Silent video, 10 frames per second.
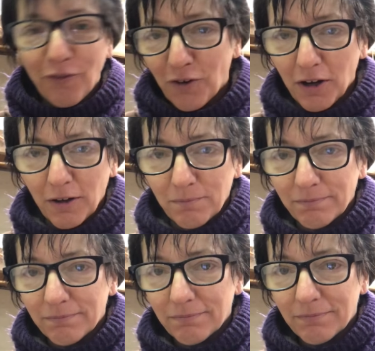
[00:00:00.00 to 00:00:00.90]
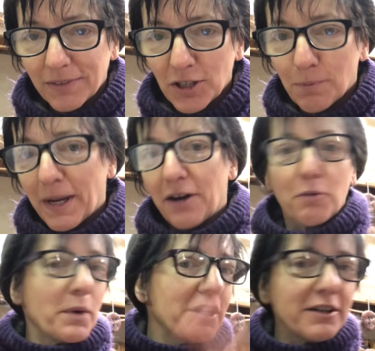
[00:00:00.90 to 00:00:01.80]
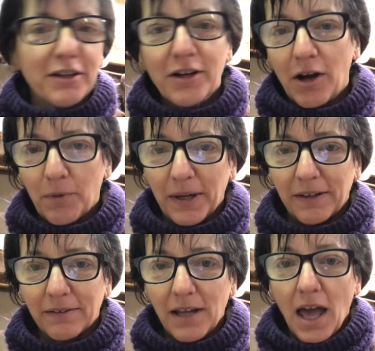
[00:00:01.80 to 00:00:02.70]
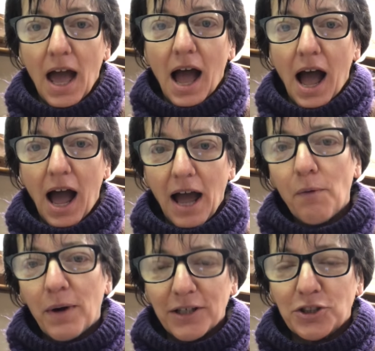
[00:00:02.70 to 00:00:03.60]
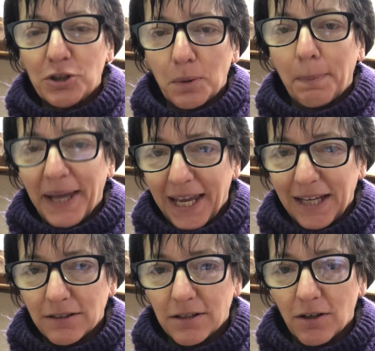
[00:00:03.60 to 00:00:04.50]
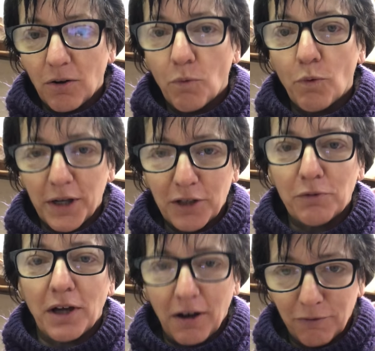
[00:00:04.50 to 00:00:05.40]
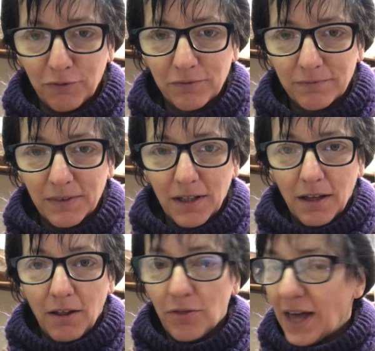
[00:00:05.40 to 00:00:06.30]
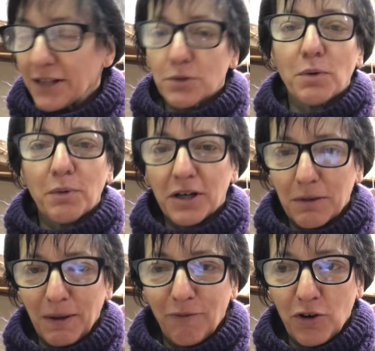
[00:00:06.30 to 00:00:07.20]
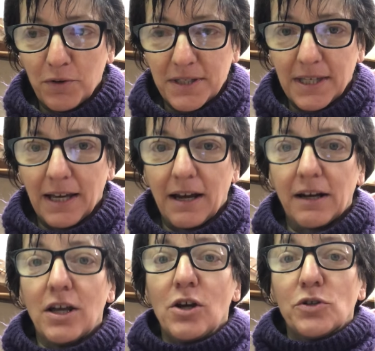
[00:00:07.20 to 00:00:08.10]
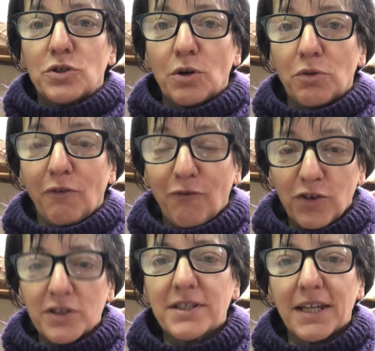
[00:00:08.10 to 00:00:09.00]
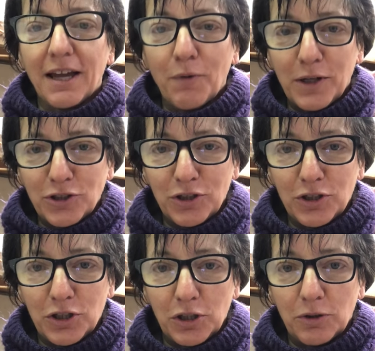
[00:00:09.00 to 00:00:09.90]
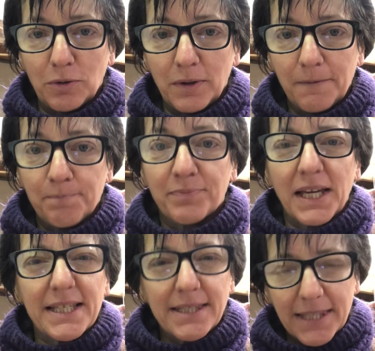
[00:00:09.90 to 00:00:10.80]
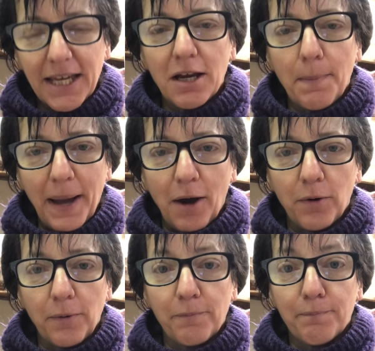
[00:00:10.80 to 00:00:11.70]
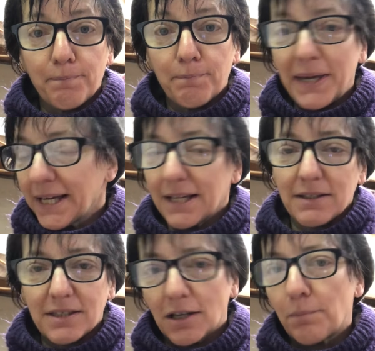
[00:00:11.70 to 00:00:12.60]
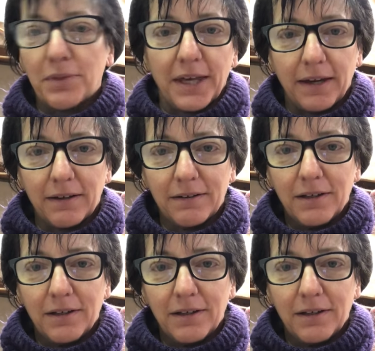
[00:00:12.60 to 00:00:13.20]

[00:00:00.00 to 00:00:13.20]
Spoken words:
from, no matter where you're going, I want you to paint what you love. That's what we're going to be focusing on. So the first thing I want you to do is think about picking something,